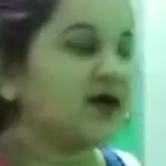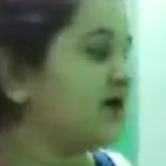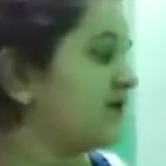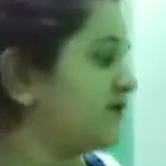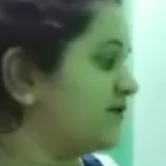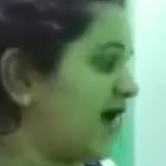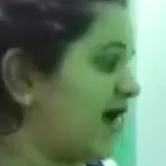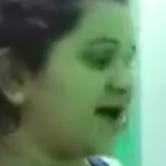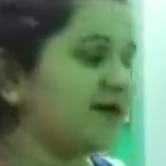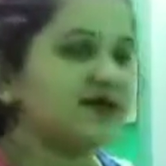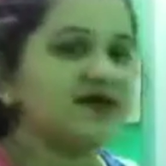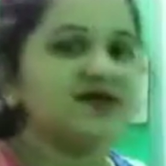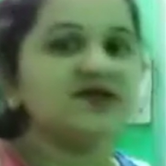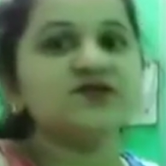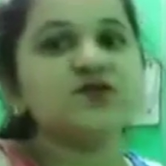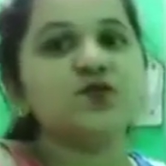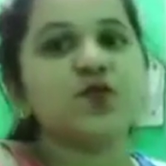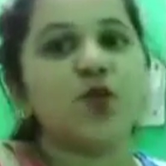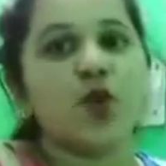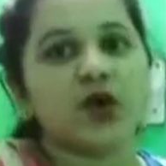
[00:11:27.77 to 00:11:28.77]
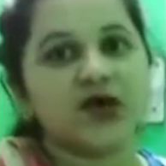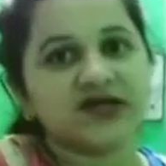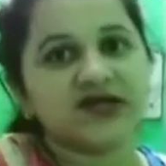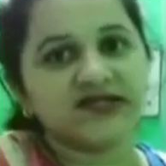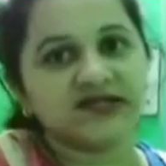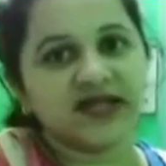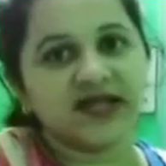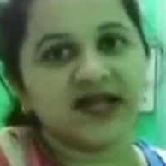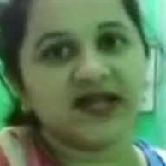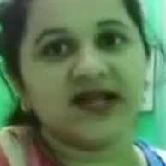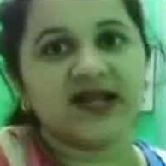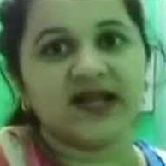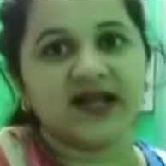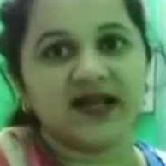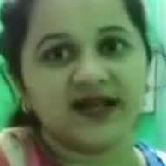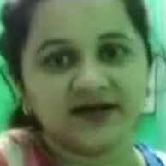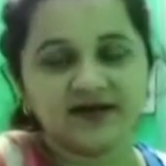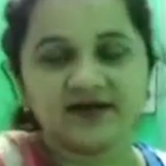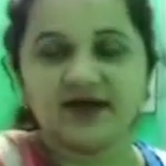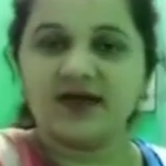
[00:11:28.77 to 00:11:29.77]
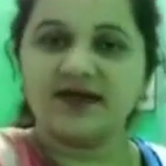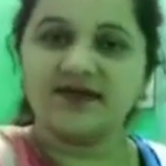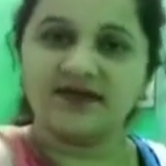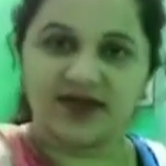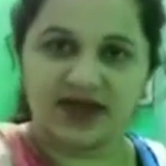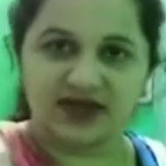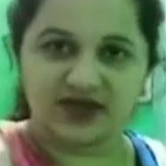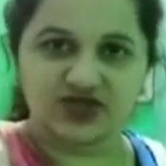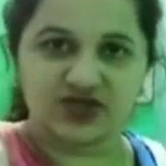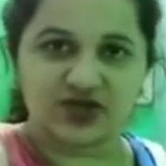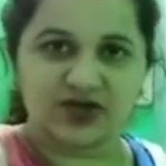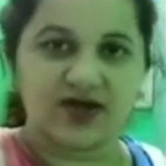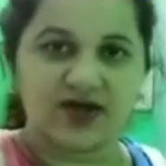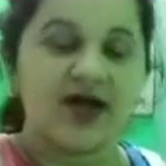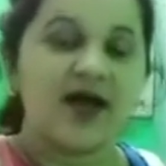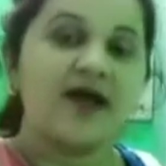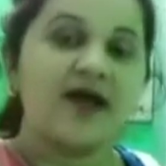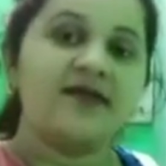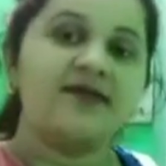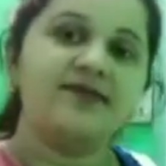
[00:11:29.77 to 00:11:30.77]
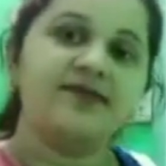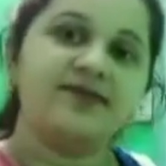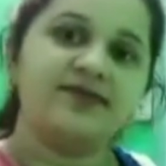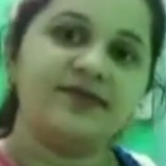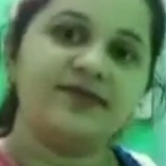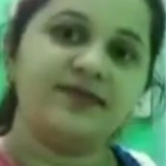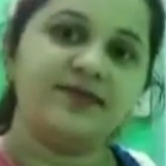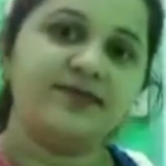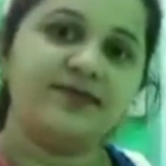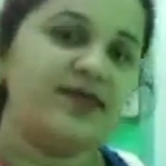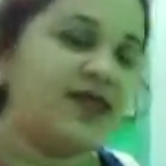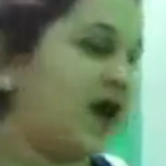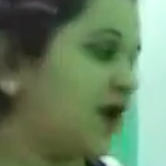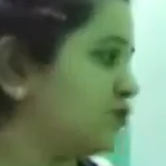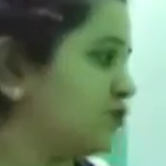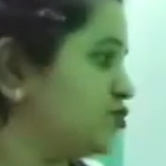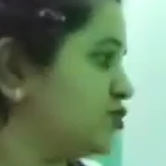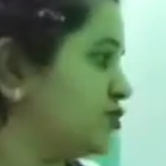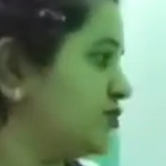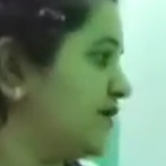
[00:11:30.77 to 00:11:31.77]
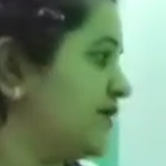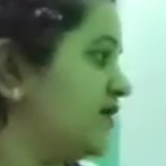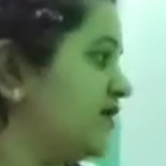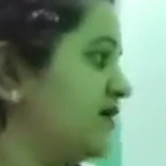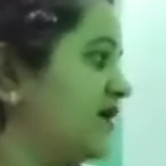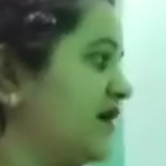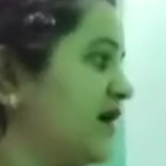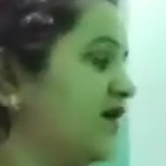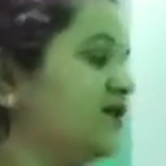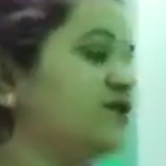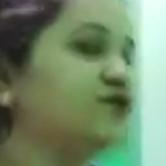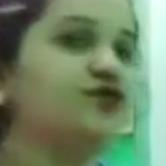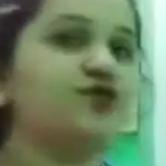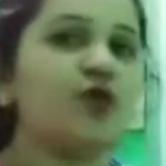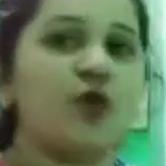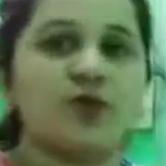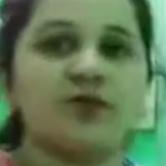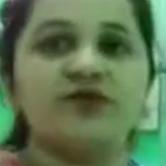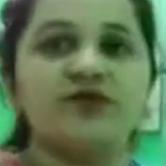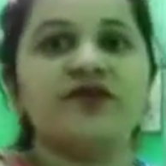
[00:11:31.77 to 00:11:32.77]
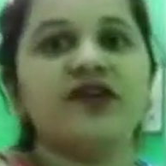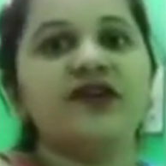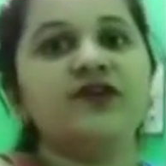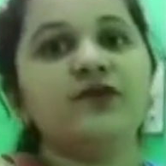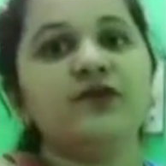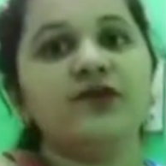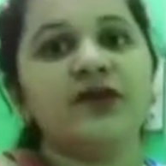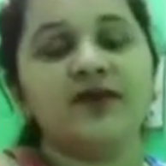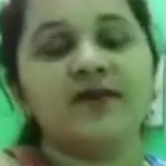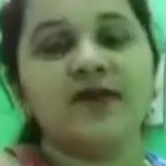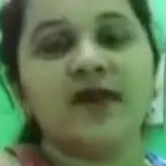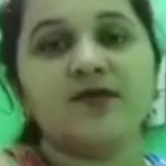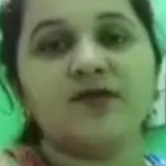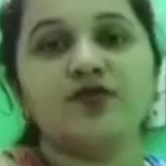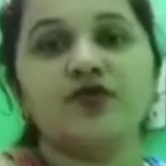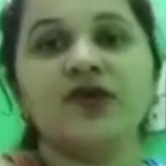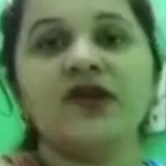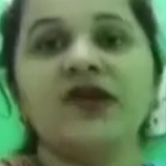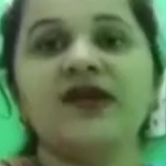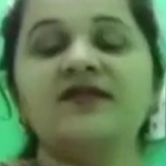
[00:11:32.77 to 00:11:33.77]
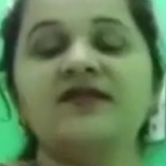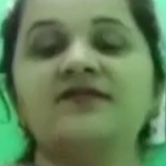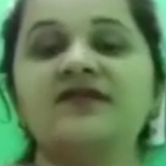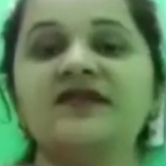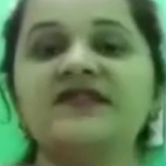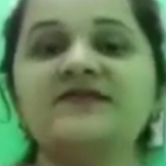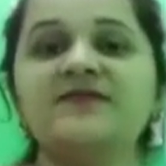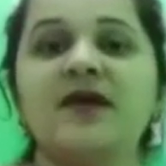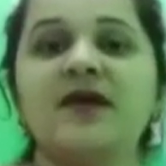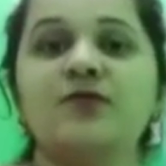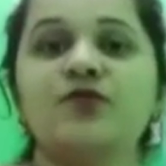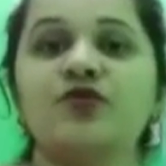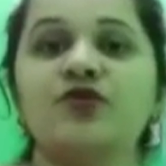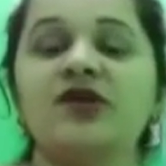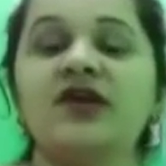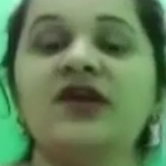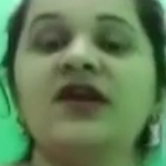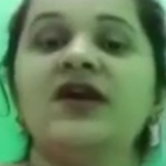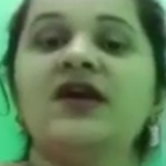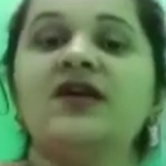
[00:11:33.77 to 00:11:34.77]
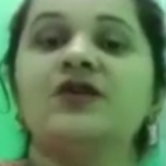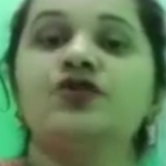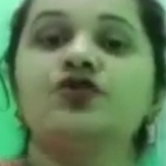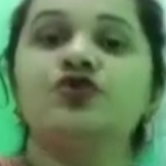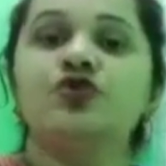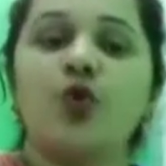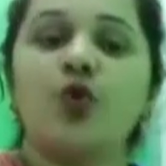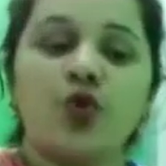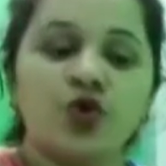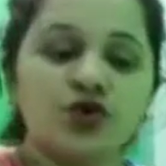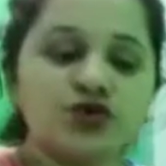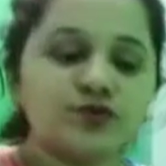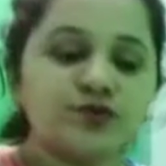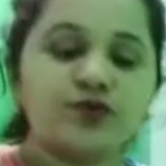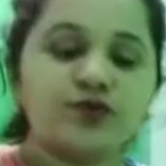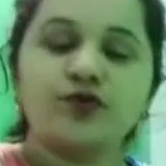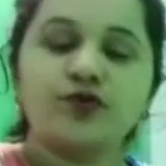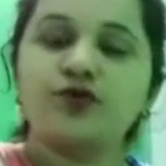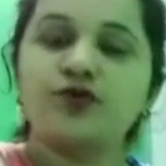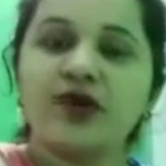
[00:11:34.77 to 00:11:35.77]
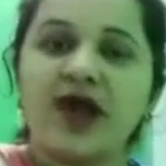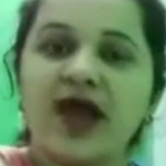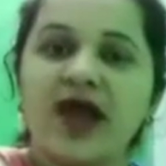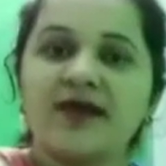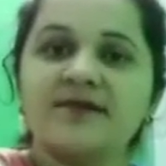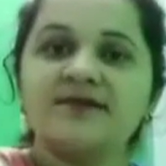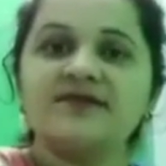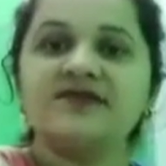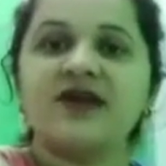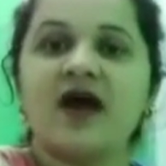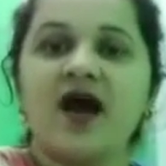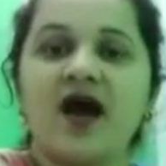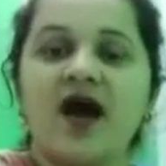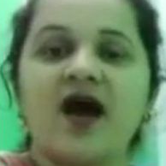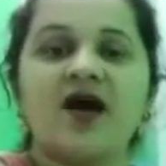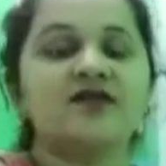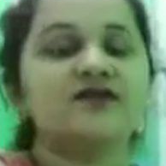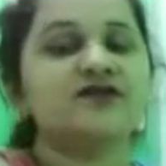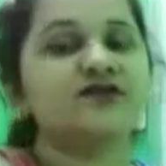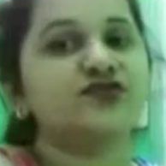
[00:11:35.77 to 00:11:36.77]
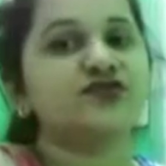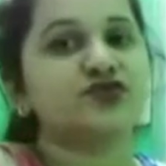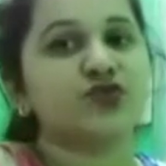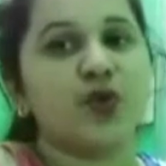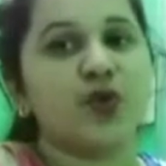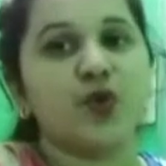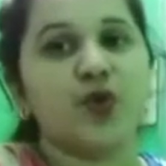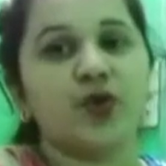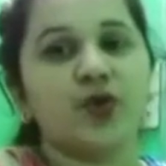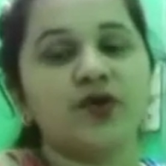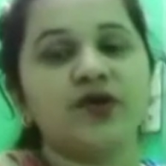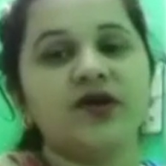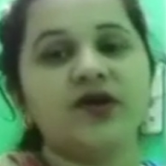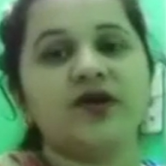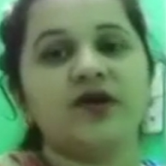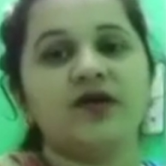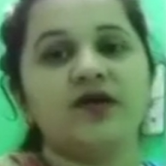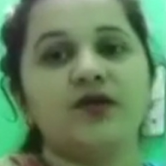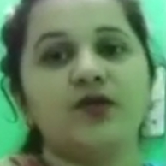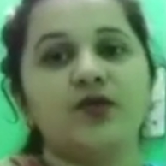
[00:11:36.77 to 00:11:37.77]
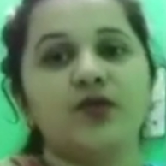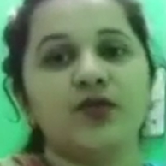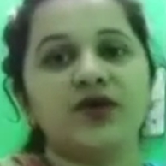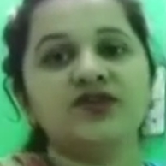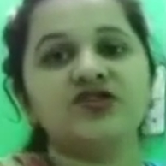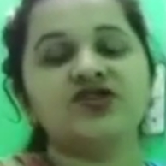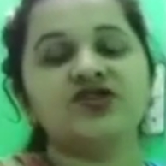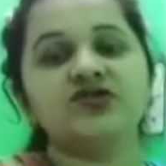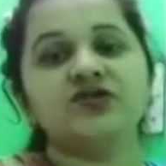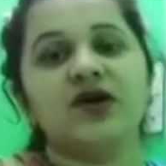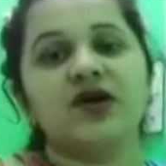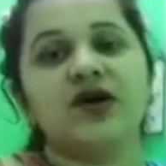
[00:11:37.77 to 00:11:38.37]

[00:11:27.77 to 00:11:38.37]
RAM is volatile in nature. Now children, in ROM, read-only memory, in this memory, those programs are stored which